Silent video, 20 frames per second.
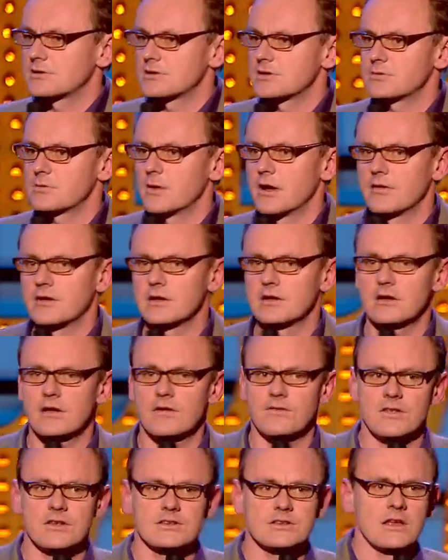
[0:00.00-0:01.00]
to swearing, you know,
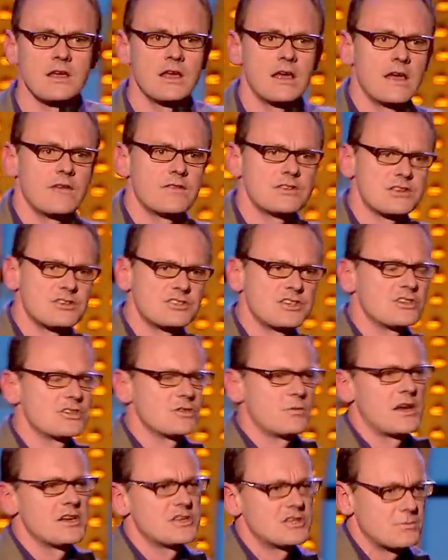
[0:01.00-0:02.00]
if there's a, if there's a
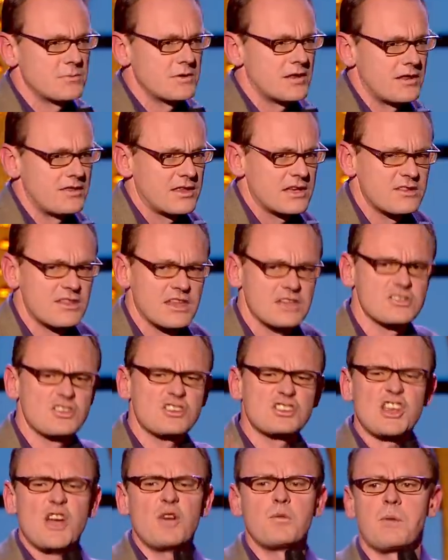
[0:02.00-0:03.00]
situation where they think things are
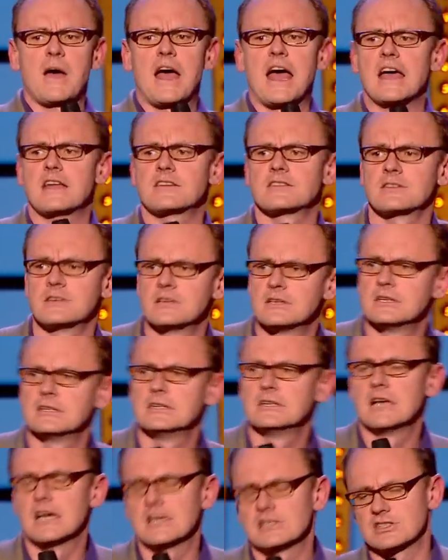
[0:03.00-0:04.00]
so bad,
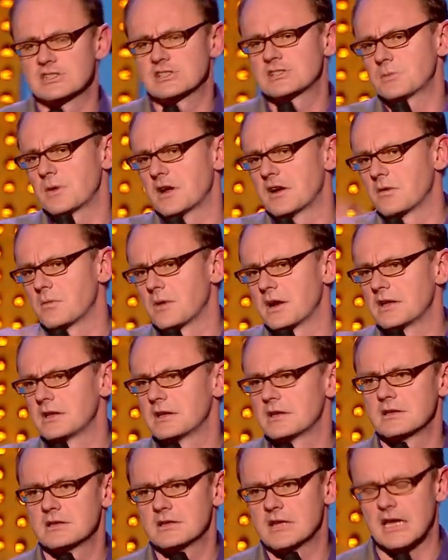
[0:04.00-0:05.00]
actually swear away.
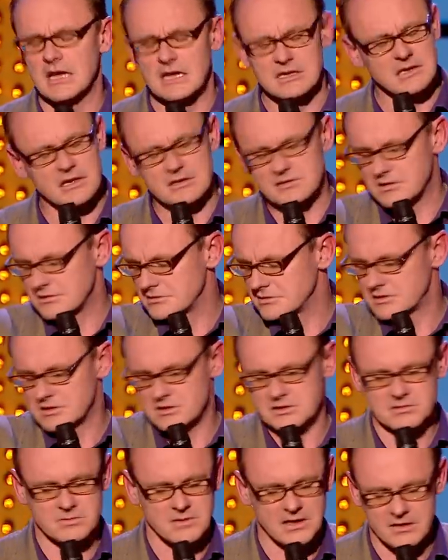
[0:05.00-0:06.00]
Yeah, it's
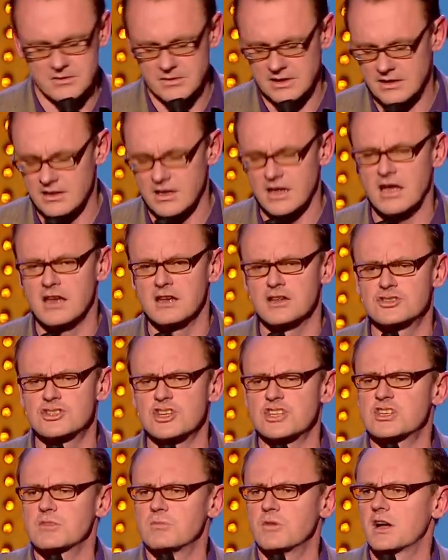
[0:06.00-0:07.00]
just swear away. Like a
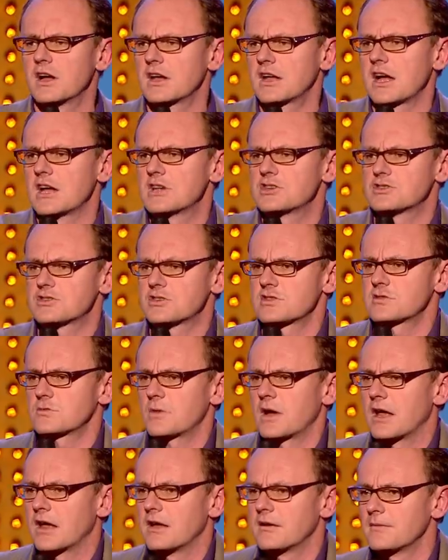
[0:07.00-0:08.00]
legitimate occasion to
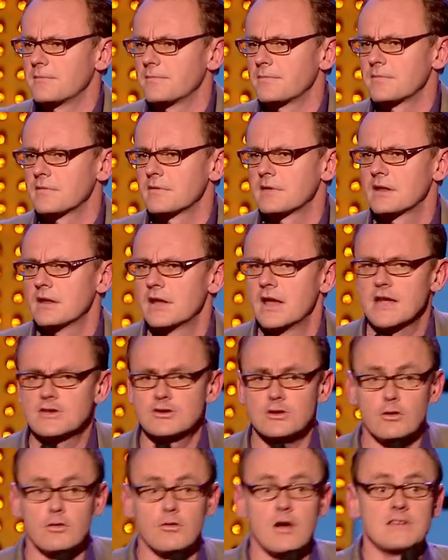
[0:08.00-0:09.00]
swear. Is
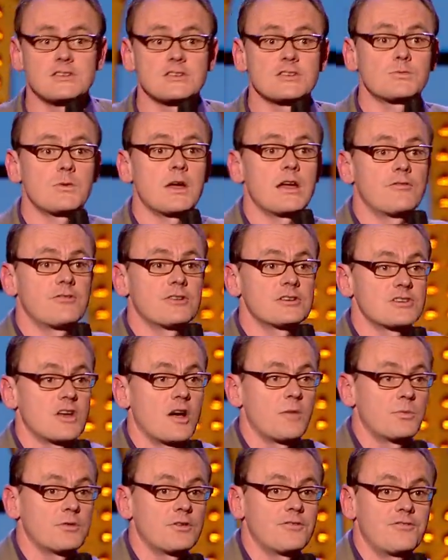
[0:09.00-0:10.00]
it all right to swear, for
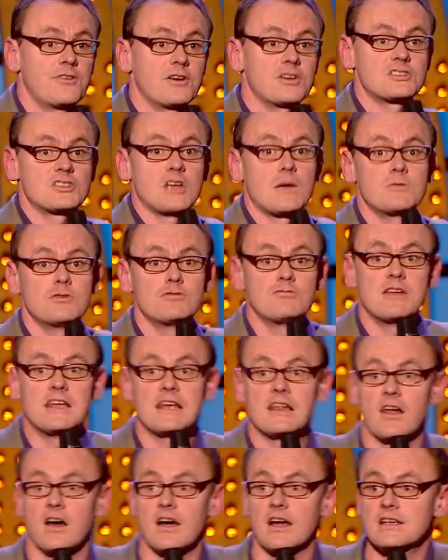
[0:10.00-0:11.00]
example, the first time you
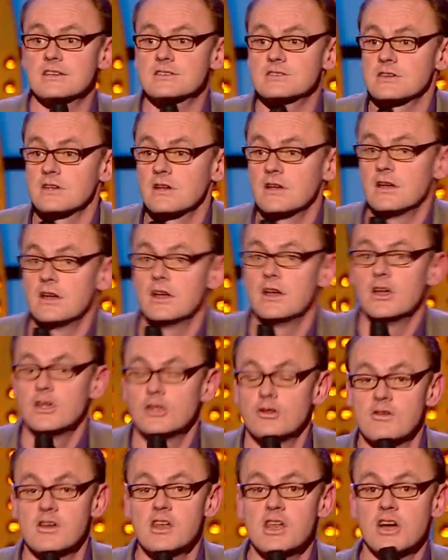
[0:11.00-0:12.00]
realise
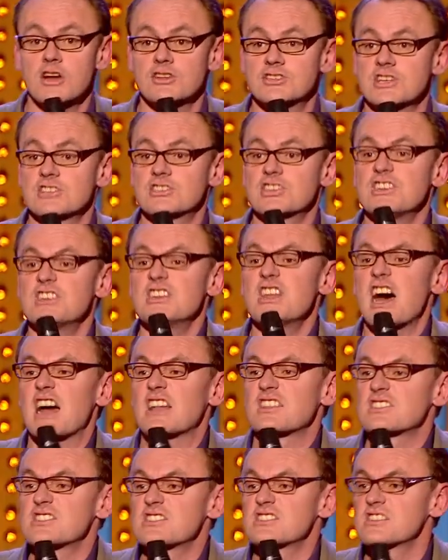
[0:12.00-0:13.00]
you're allergic to
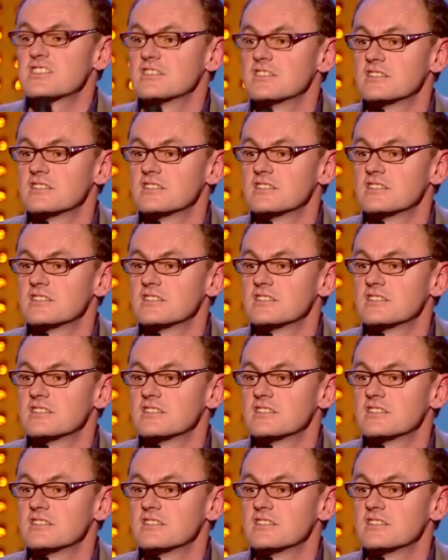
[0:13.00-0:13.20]
nuts.